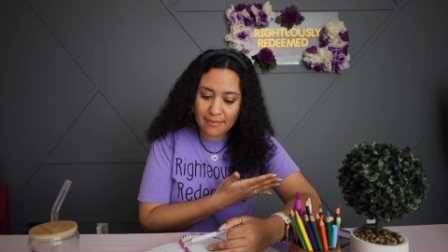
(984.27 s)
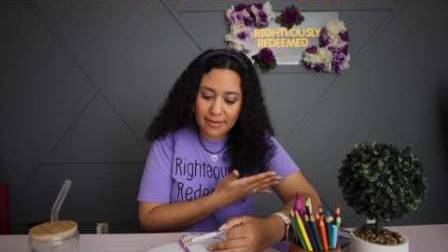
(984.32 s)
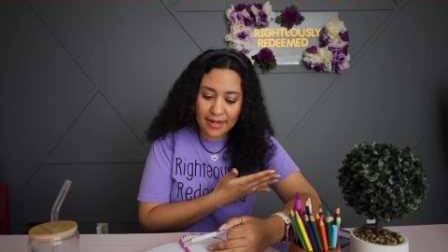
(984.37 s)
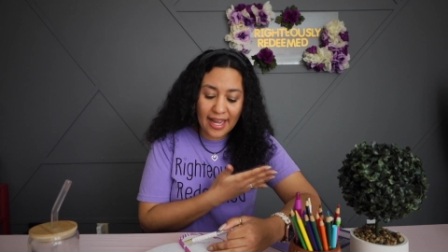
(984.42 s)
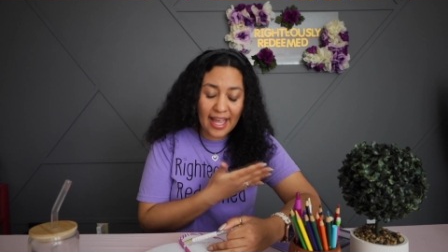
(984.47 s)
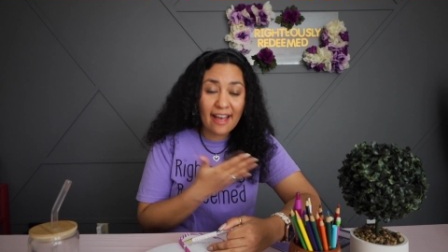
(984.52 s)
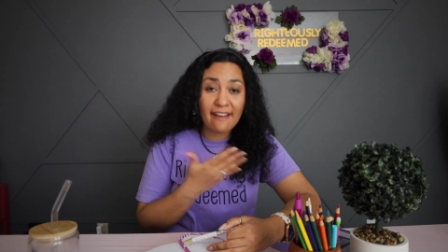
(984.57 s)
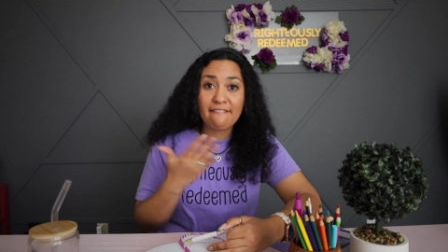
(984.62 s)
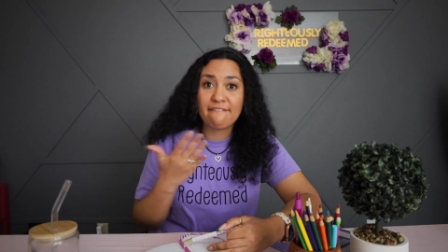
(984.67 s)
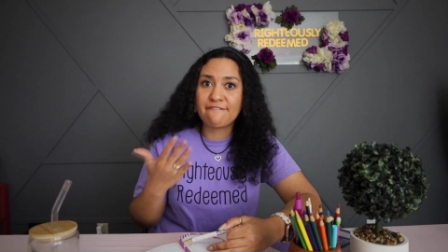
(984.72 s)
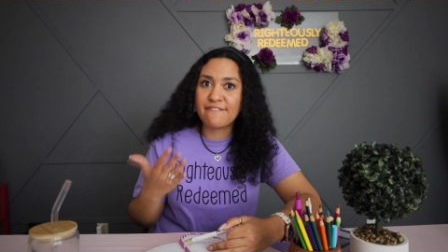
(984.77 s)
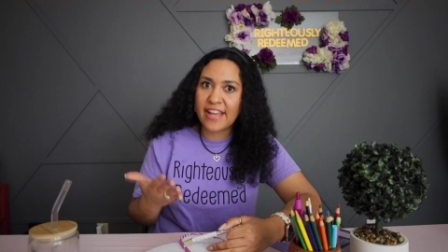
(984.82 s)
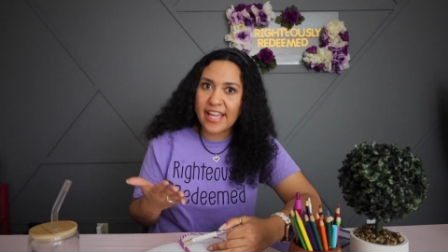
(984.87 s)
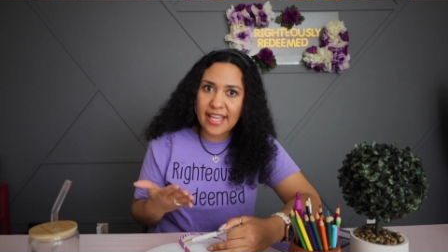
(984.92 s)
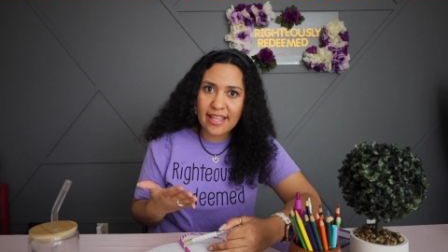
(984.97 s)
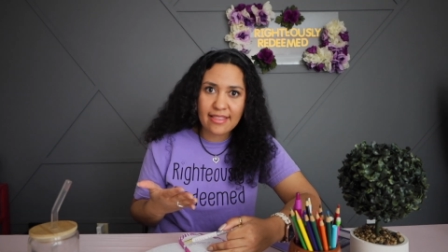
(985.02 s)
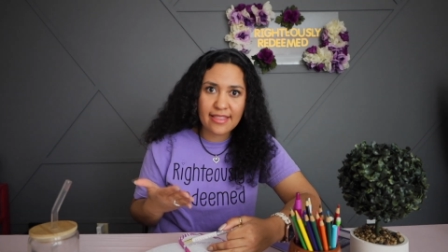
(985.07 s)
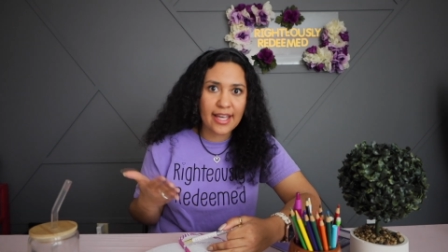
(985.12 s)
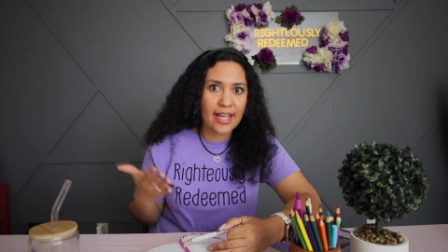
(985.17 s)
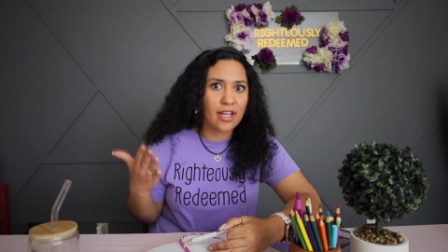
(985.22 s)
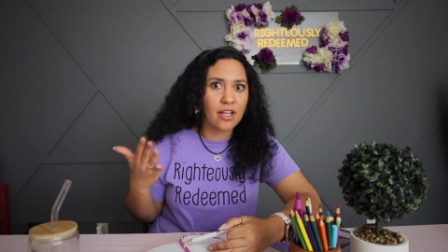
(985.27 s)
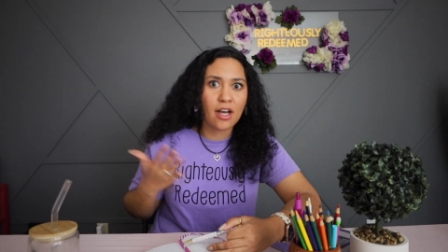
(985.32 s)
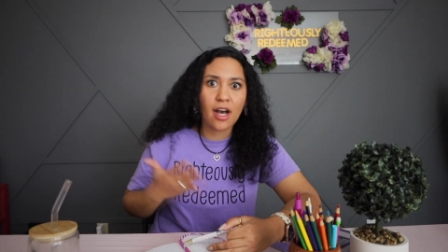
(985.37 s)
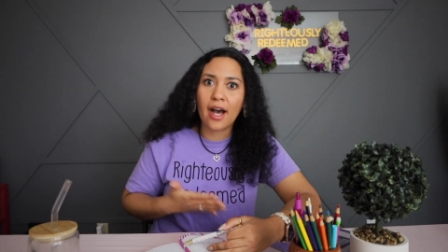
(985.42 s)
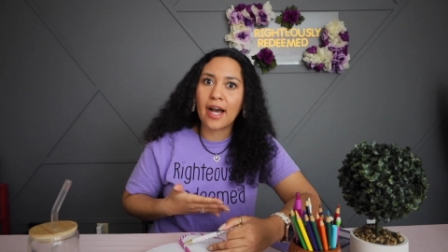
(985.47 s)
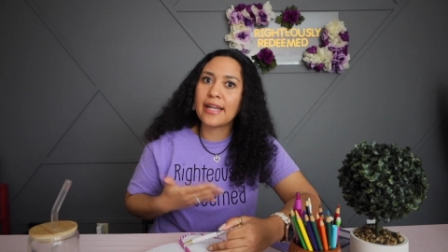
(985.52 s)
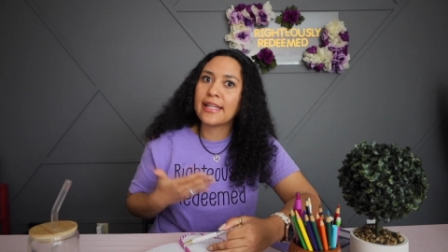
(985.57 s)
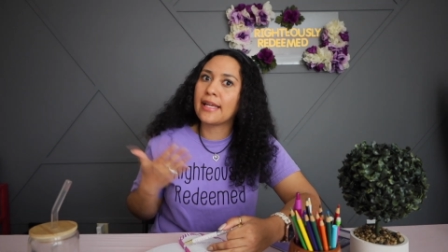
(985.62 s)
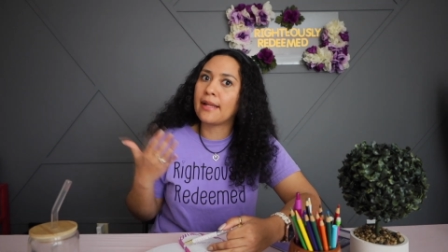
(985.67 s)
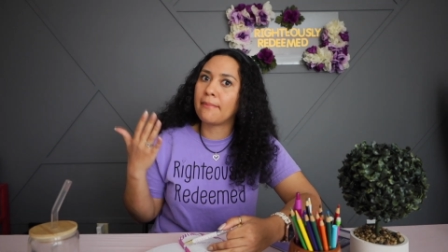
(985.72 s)
but I have faith that
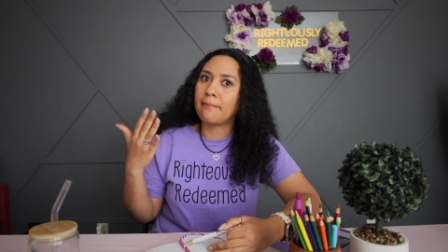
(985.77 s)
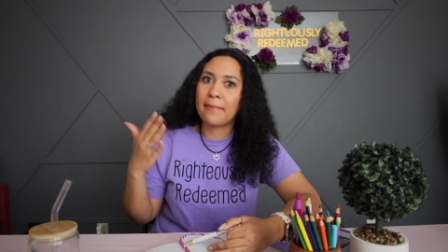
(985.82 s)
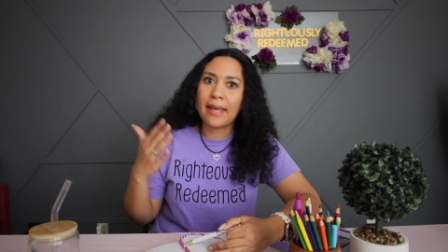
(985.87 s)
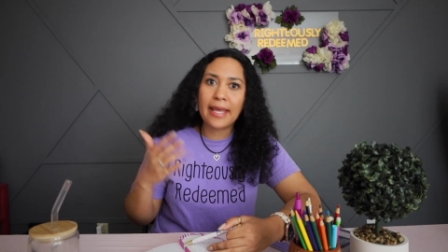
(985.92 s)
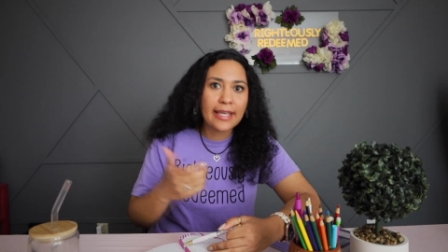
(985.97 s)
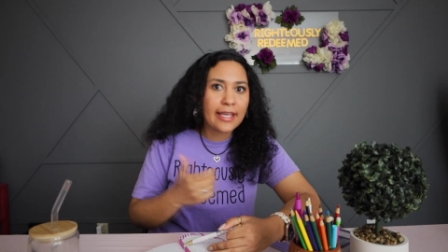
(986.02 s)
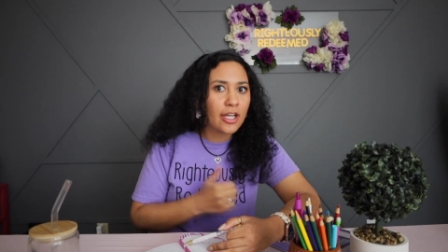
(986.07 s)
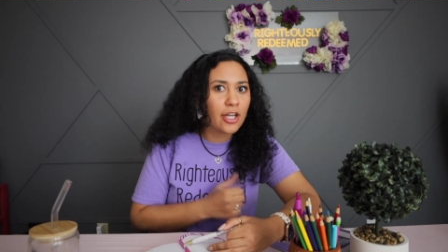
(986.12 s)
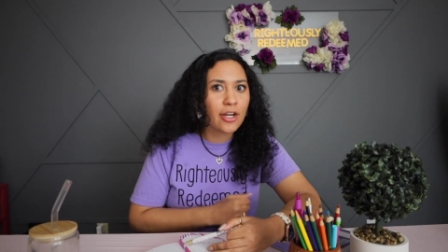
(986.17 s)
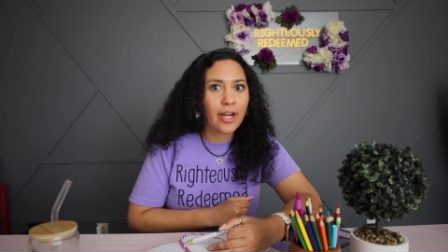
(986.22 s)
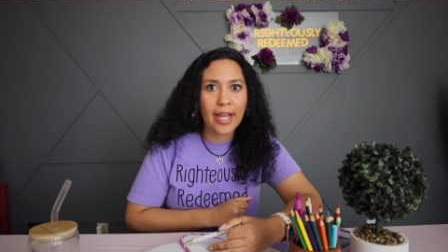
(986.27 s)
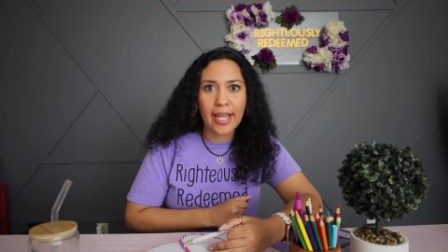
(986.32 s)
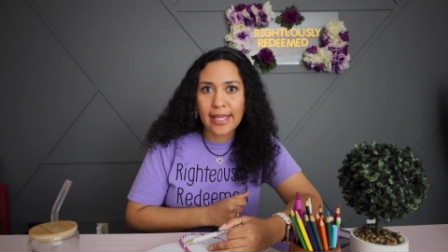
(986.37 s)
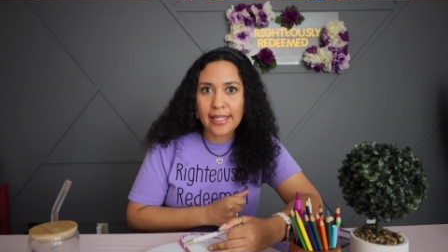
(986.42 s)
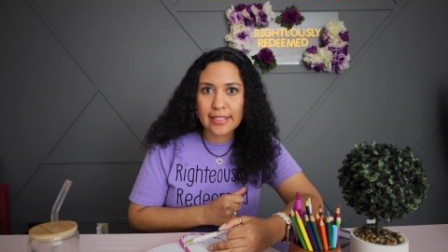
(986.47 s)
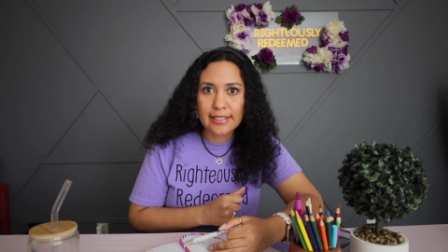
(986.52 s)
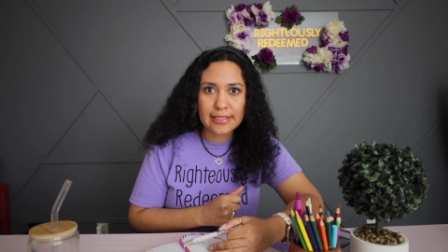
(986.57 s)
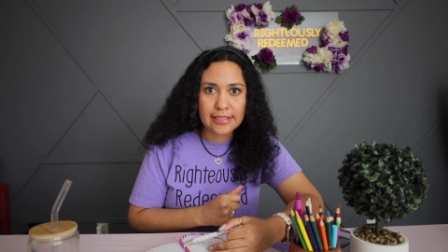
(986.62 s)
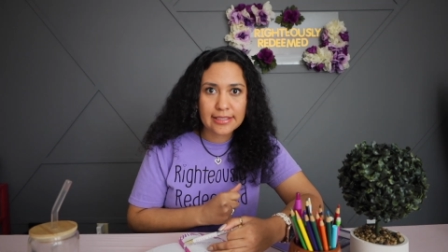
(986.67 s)
God can make it great.